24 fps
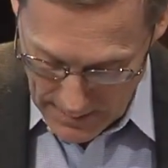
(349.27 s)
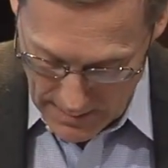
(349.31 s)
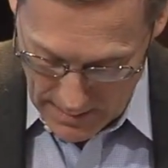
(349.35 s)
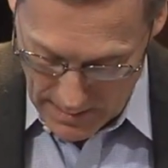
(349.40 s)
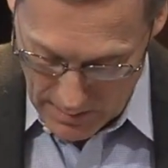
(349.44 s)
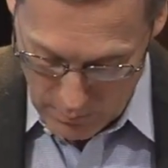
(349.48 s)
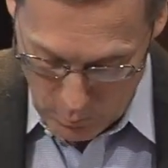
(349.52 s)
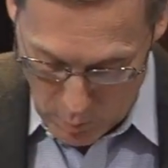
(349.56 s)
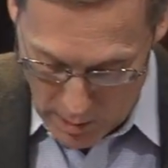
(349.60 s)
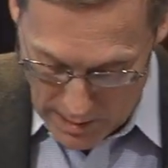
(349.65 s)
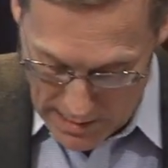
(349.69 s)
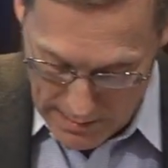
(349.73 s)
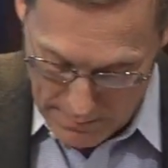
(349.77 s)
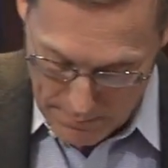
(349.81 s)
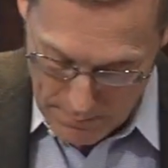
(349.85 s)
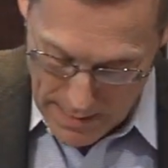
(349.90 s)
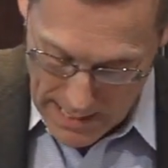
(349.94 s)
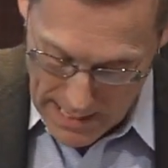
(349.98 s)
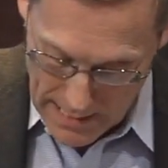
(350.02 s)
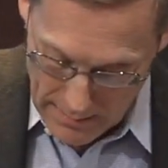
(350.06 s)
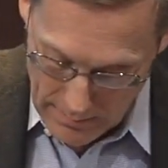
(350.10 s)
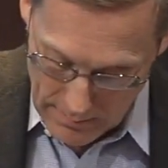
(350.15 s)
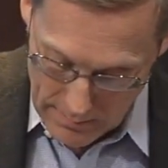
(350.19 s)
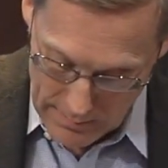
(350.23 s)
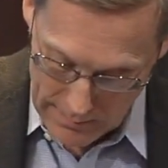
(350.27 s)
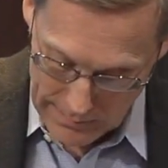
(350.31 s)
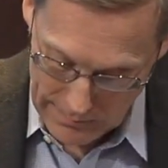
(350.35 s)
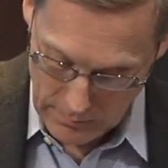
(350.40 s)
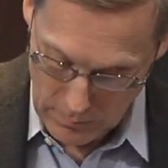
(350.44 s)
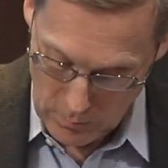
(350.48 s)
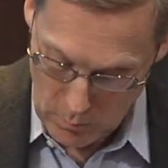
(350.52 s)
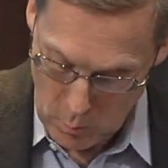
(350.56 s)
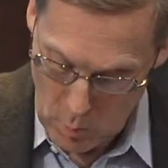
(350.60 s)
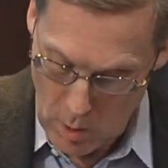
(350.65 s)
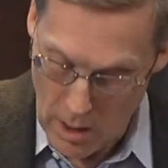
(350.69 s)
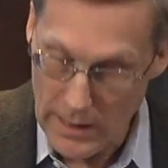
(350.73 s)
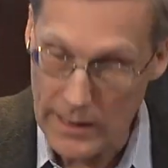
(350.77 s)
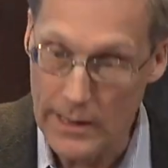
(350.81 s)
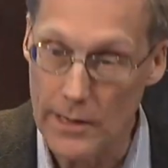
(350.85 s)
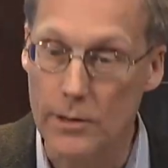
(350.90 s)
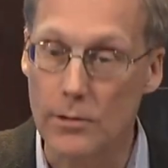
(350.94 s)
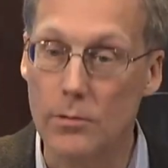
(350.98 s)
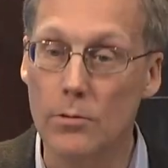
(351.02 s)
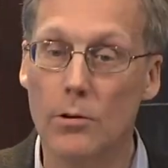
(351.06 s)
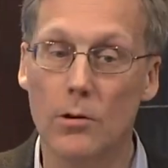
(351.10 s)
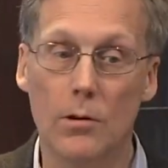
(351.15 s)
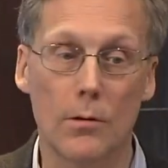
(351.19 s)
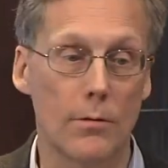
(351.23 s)
and why it matters, walk you
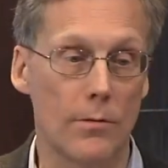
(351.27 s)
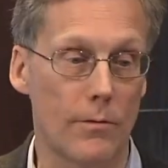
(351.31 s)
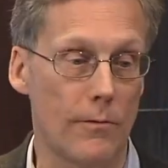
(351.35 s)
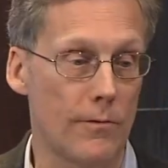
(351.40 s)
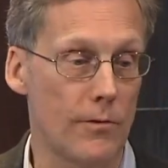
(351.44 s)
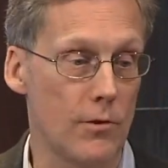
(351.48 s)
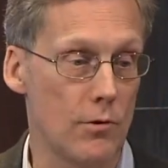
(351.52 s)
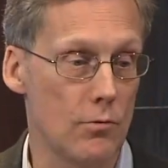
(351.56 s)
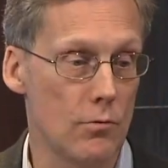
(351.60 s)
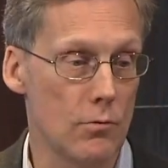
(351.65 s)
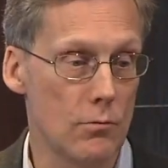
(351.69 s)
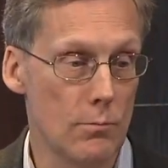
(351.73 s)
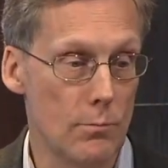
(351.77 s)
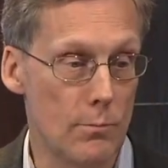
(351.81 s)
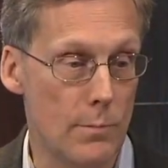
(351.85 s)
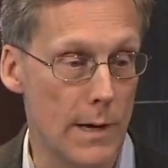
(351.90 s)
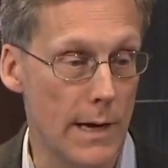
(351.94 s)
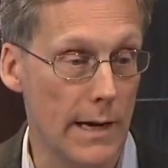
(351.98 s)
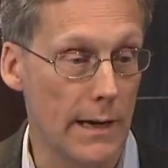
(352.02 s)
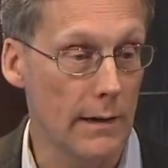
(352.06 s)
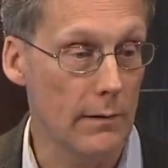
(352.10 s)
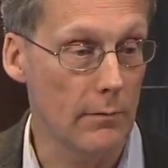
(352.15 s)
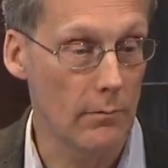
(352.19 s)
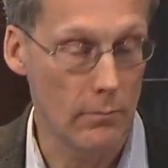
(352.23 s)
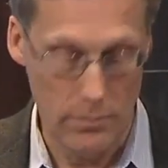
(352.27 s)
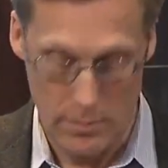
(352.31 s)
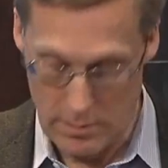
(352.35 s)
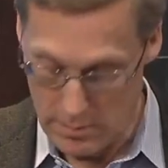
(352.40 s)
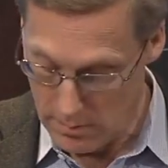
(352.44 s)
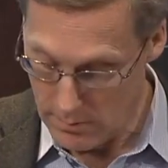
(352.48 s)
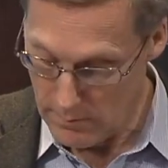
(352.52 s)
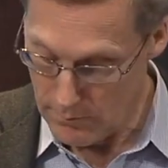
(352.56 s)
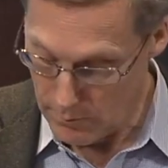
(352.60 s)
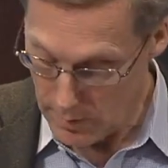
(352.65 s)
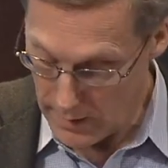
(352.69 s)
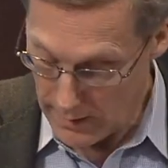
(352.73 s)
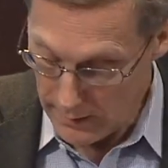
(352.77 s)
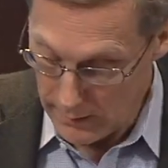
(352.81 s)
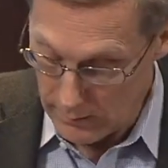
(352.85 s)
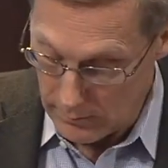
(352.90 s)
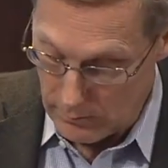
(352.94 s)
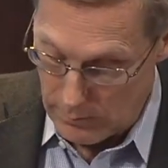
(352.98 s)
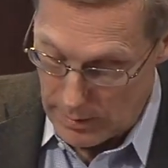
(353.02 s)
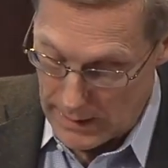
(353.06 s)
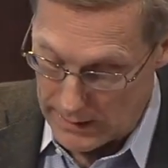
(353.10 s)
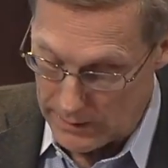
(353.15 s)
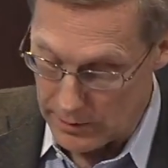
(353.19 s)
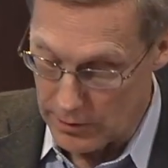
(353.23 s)
through a few
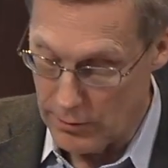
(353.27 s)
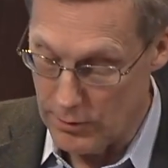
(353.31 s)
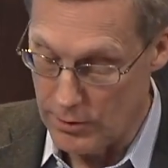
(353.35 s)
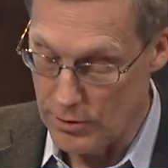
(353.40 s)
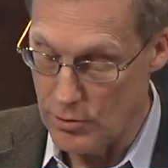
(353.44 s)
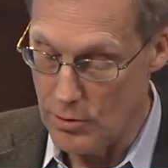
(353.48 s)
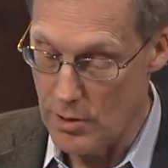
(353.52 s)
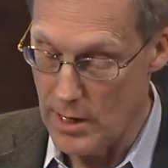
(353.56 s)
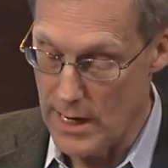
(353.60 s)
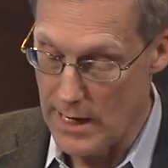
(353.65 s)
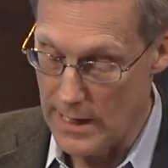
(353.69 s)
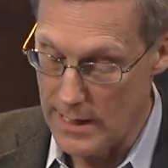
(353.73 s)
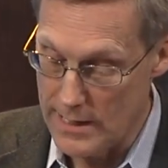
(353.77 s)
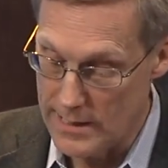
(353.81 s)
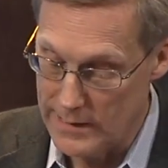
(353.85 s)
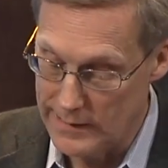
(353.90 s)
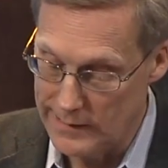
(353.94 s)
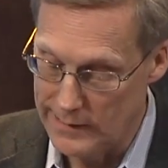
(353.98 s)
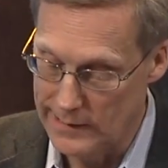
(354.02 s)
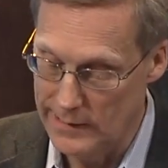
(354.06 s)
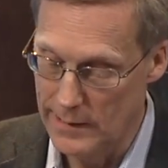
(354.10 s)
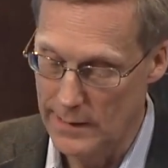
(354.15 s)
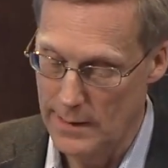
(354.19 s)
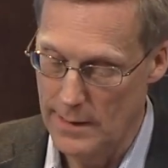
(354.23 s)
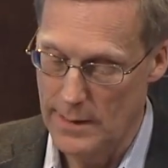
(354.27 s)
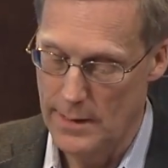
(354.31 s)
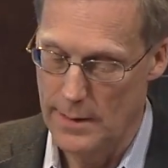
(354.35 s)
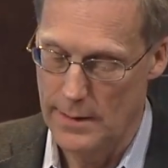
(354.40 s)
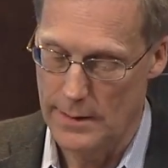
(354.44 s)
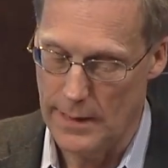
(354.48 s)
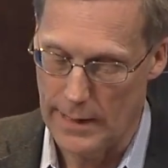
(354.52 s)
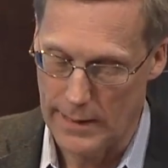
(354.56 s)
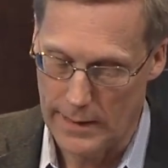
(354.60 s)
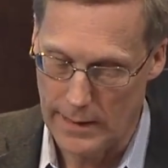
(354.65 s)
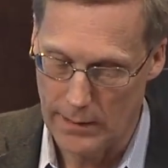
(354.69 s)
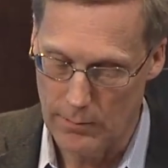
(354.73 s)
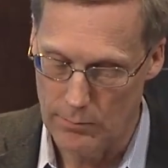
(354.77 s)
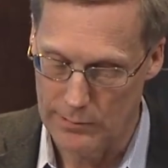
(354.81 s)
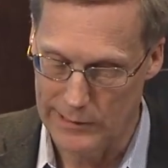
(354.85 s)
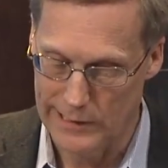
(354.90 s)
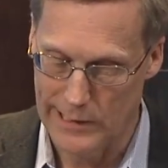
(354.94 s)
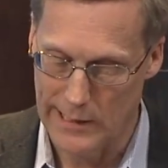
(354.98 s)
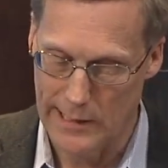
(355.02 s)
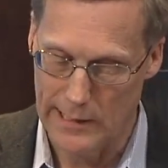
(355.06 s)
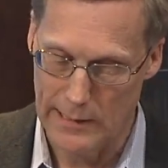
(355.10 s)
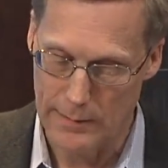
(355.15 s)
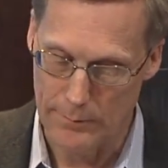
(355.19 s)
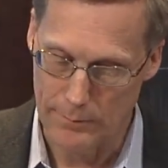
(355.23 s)
big picture trends that I think will
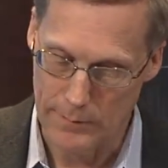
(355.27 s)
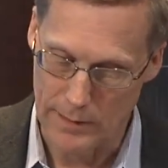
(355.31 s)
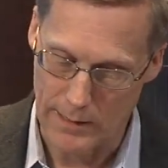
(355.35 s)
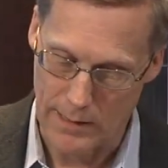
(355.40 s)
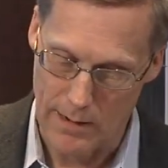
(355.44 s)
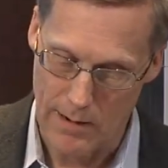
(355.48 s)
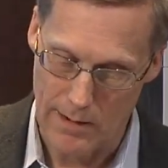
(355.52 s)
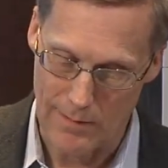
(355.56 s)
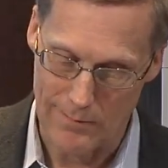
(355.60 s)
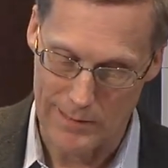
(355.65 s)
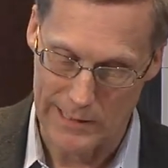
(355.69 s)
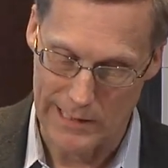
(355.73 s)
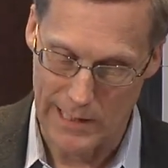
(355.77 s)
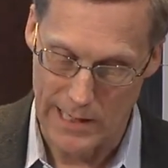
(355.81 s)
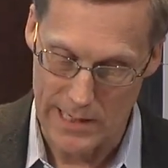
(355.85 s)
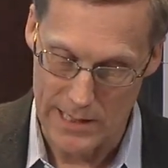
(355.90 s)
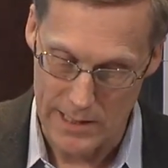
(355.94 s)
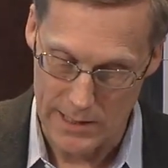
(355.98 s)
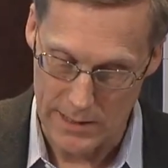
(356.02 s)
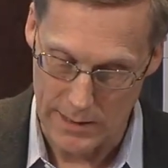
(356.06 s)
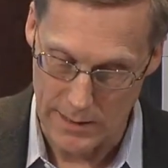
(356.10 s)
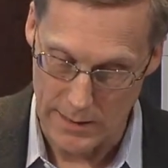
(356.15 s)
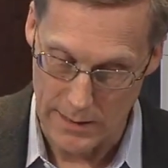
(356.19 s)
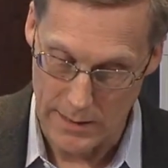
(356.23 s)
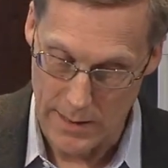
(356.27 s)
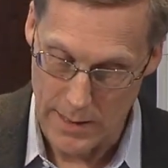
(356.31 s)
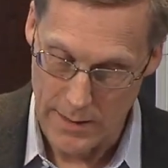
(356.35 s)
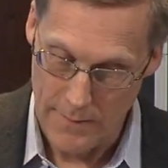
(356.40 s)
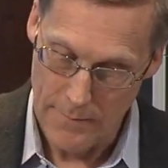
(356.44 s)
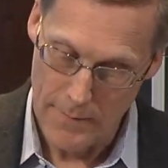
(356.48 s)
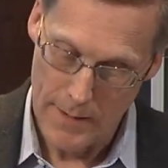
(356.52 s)
set up the conversation,